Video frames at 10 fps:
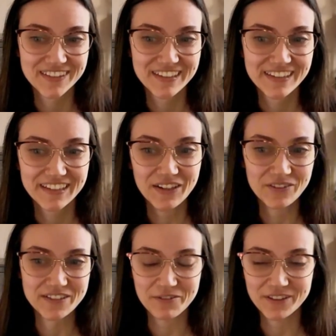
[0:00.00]

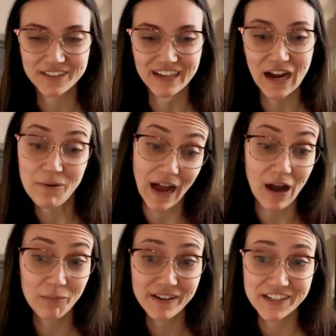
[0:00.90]
Definitely. I'm
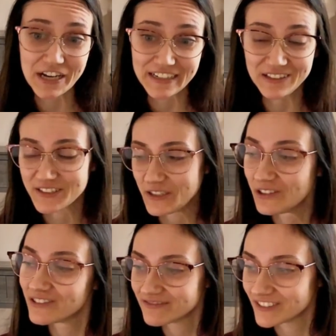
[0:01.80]
gonna check it out.
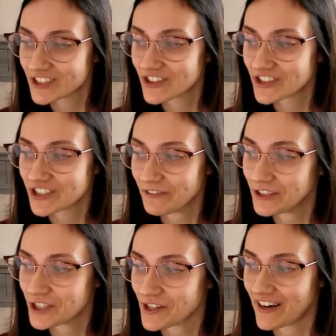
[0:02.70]
So listeners should definitely
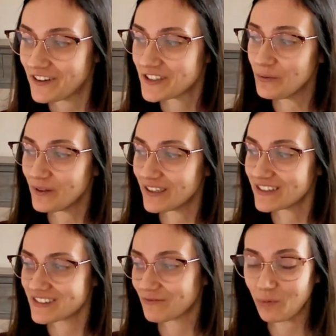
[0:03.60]
check that out too,
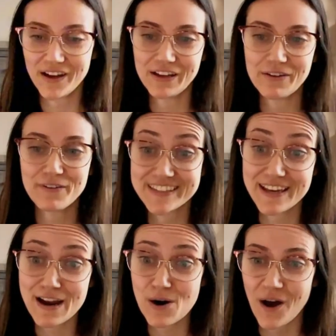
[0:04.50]
because why if it's
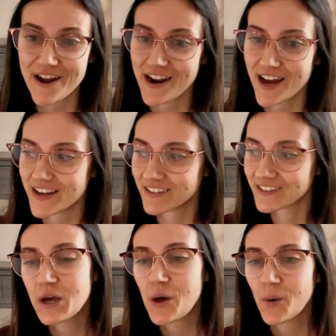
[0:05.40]
there, why not
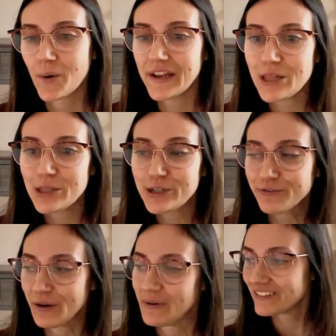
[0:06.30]
learn
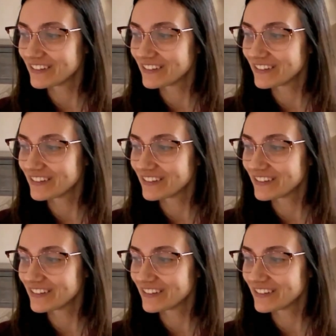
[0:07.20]
from it?